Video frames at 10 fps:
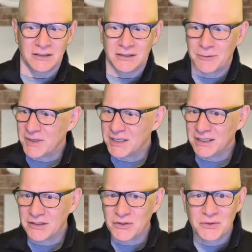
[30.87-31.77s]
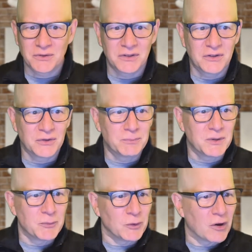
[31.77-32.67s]
the meeting turned into
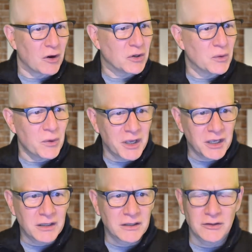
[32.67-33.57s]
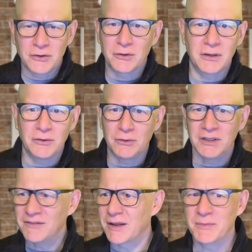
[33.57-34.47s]
people arguing, and then you
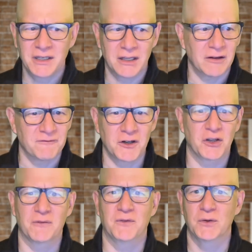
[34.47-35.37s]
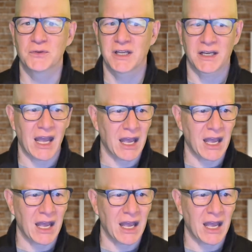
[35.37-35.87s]
leave that meeting very confused. Like,